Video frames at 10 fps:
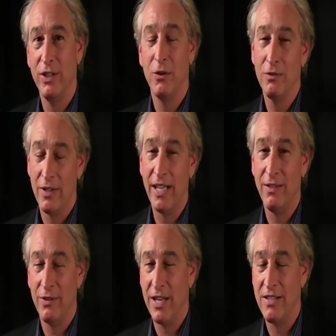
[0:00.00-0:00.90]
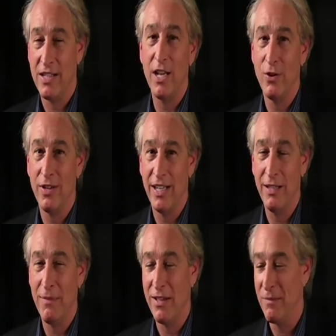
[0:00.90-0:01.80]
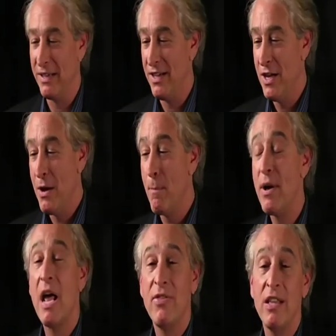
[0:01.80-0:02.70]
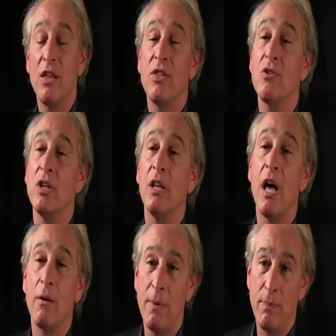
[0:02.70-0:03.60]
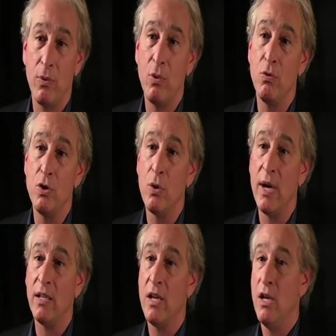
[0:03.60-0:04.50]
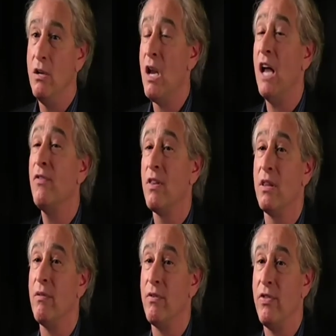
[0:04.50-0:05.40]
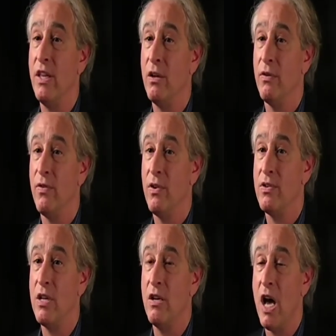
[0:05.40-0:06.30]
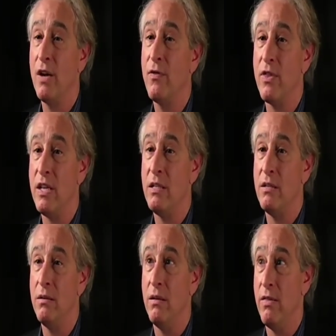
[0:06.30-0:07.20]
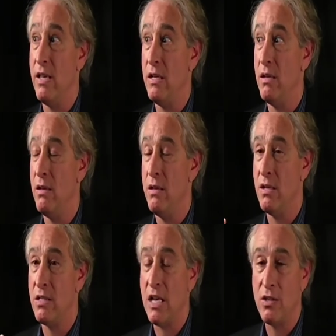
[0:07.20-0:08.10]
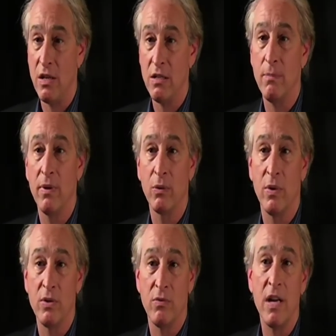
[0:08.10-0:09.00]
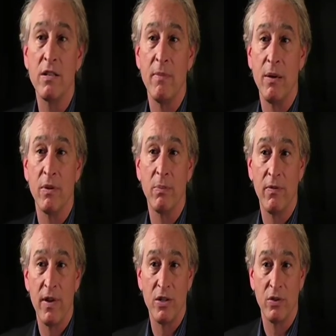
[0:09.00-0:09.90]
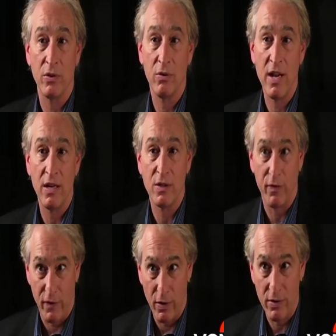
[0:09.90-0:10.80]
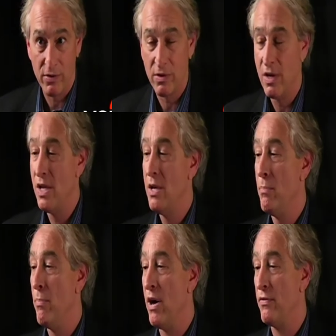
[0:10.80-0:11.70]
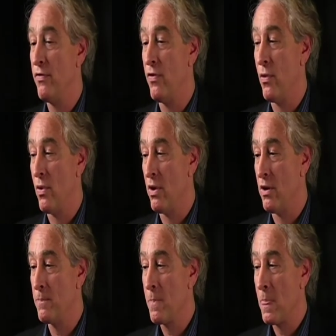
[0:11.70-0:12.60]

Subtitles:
If you don't like what I say, you can email me. But I think that there's a lot of people who do it not for the love of theater first, and not for the necessity to build one's resume with professional credits first, but for